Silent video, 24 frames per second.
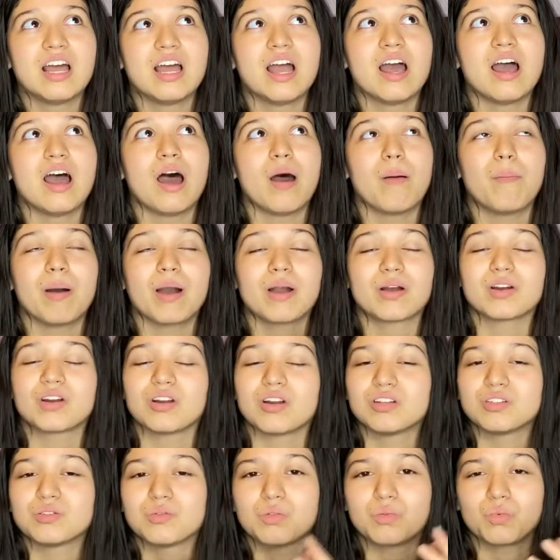about
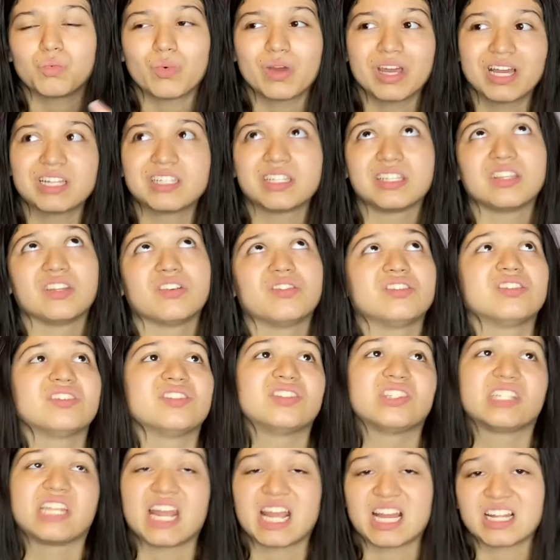girls with wigs and they're
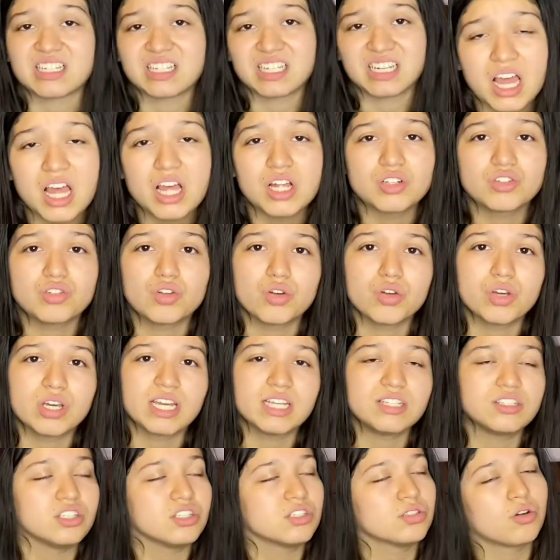just dancing. So you
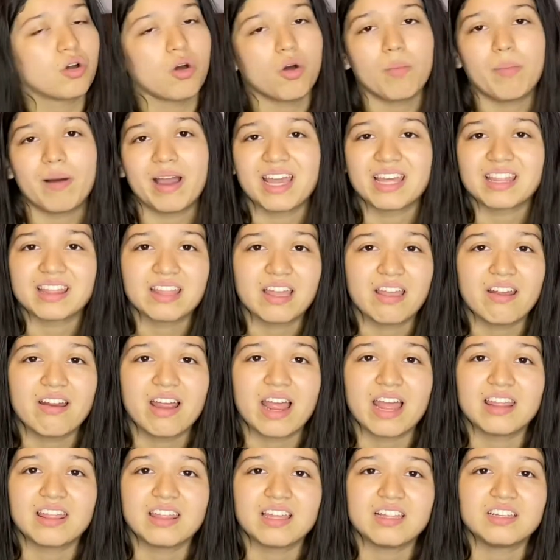can just go buy it there
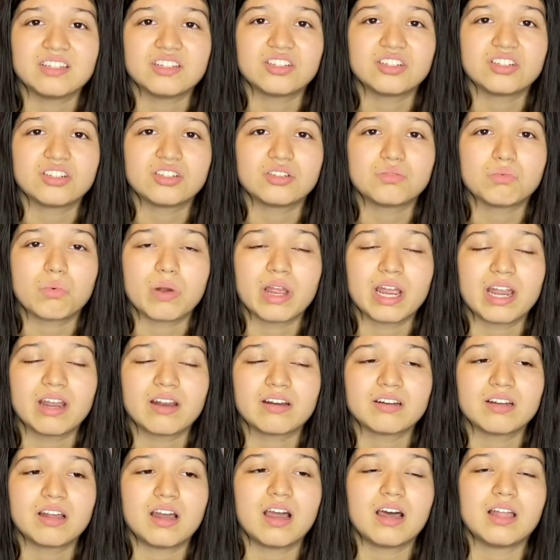and then just
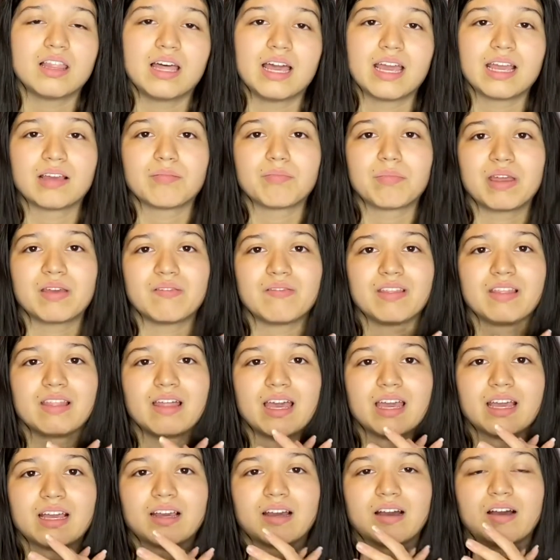wear a like maybe
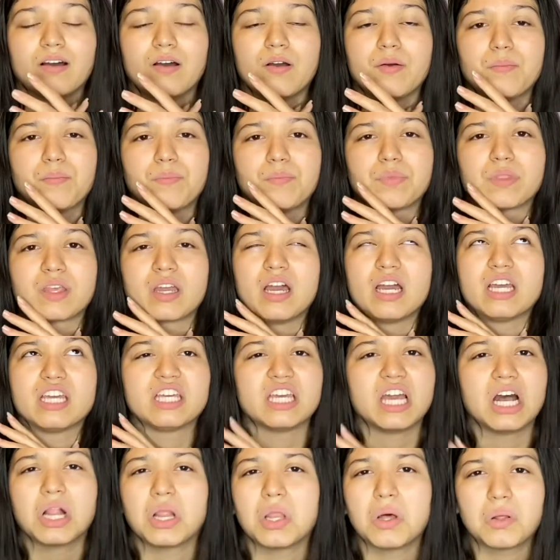like a
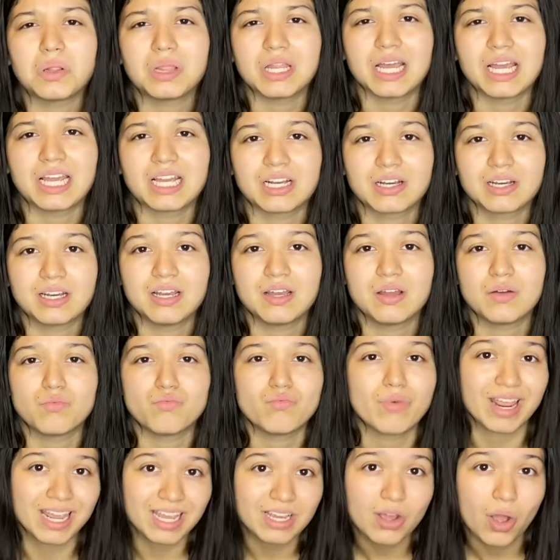yellow like
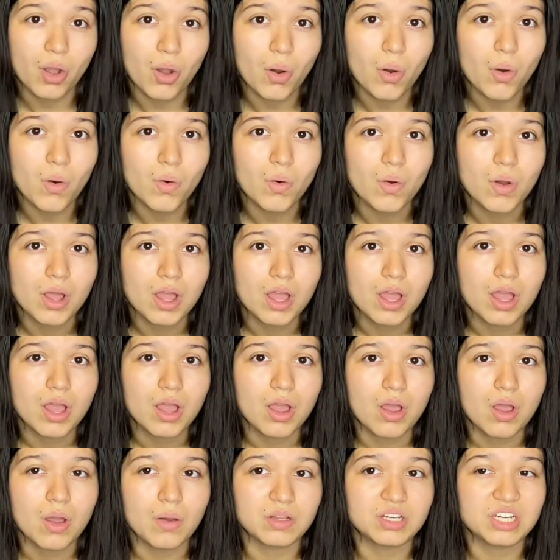raincoat.
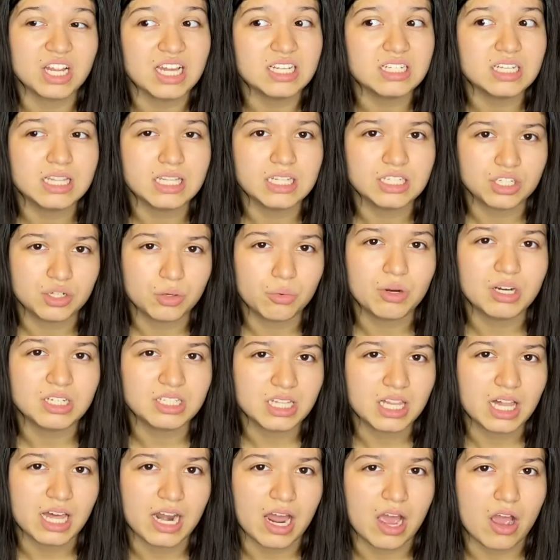She wears a
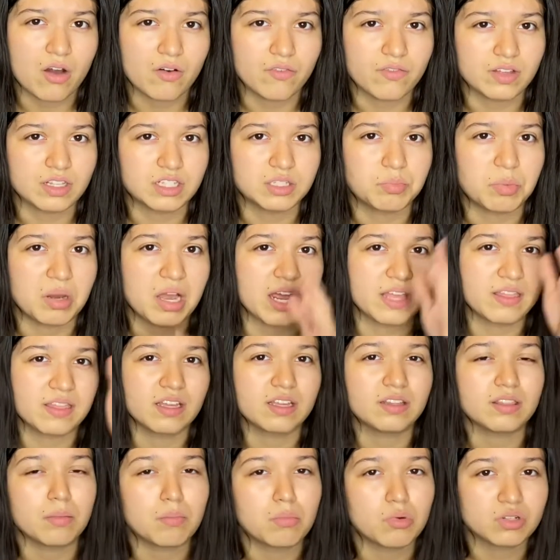lot of outfits, but I
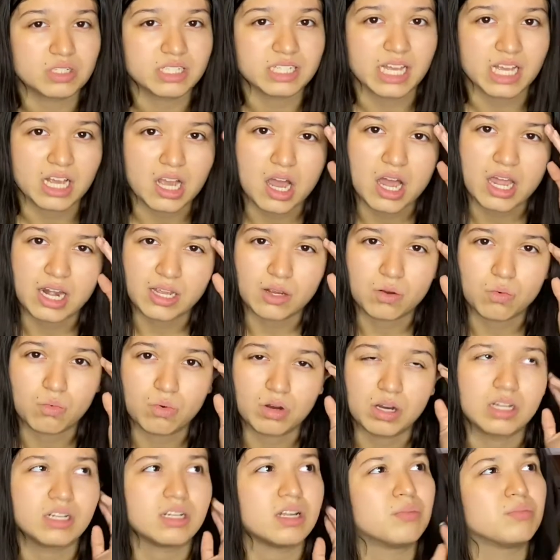think the most iconic
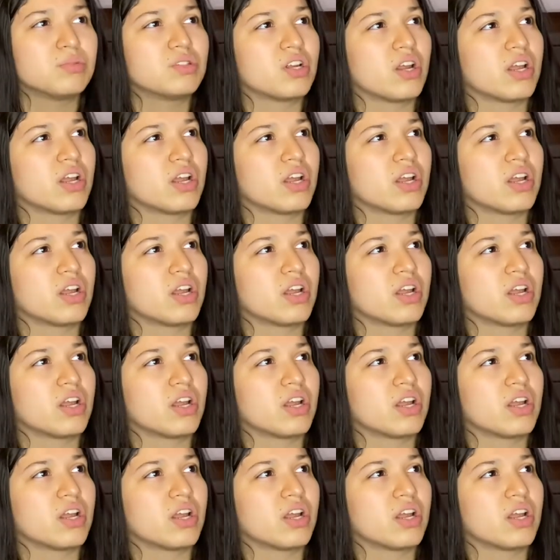one, I'm sorry,